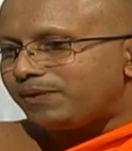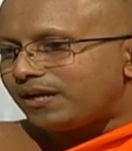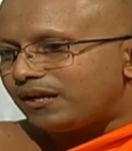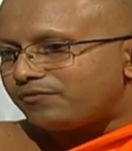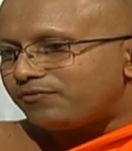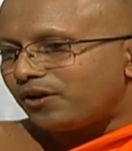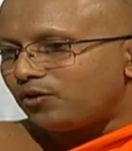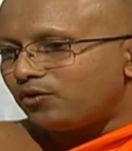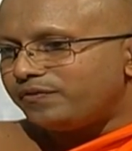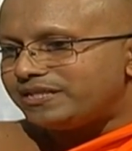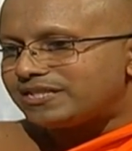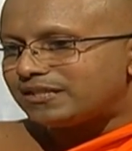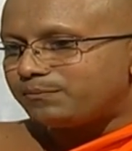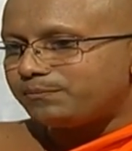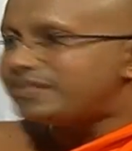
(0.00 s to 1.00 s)
are
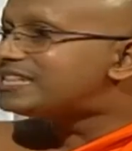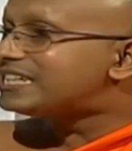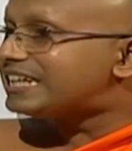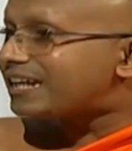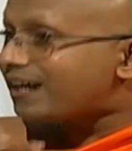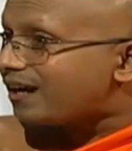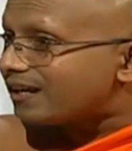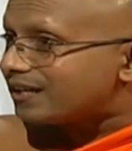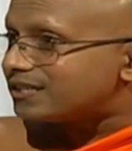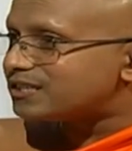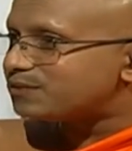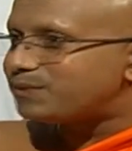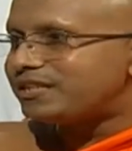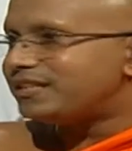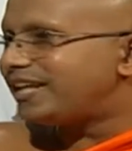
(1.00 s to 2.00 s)
following some mystic
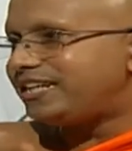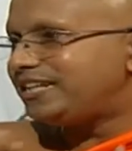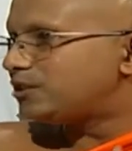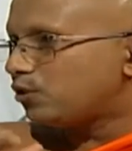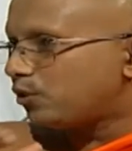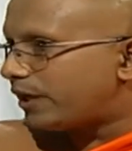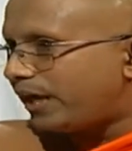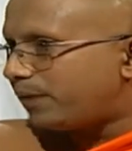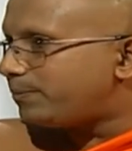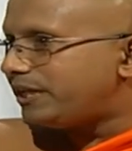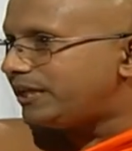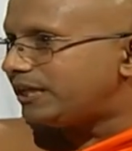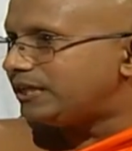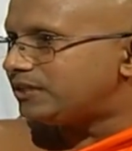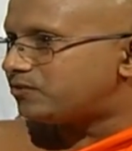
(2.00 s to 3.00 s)
cults, but that is not
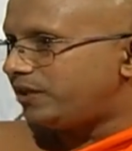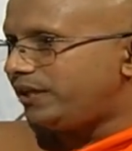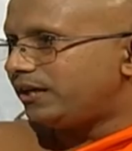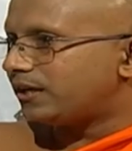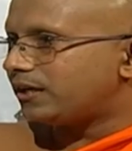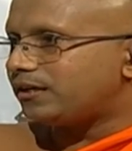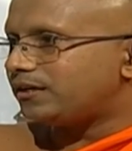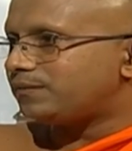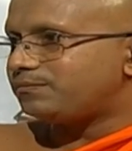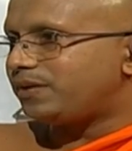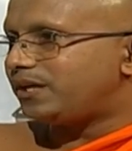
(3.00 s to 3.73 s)
happening in Sri Lanka.